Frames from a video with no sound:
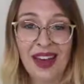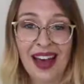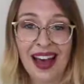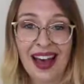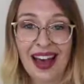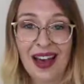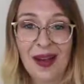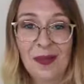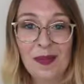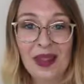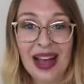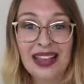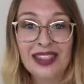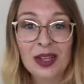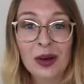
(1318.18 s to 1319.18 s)

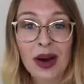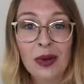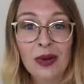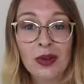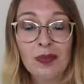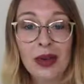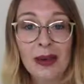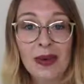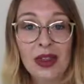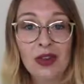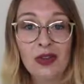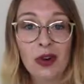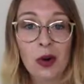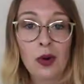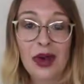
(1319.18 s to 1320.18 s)
Um, and so I would maybe
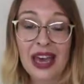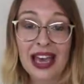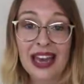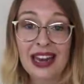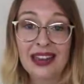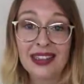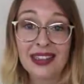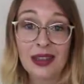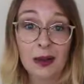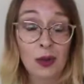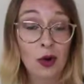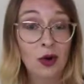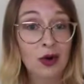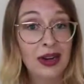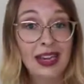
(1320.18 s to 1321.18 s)
throw in some
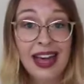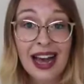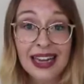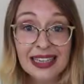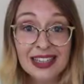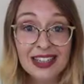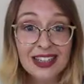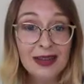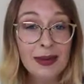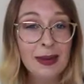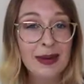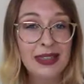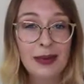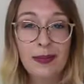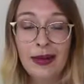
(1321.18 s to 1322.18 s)
coriander,
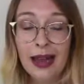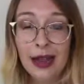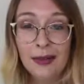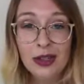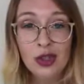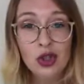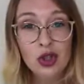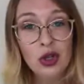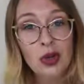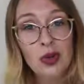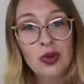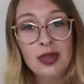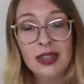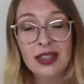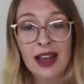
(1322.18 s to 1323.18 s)
maybe some lemon
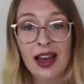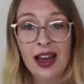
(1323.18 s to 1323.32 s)
juice,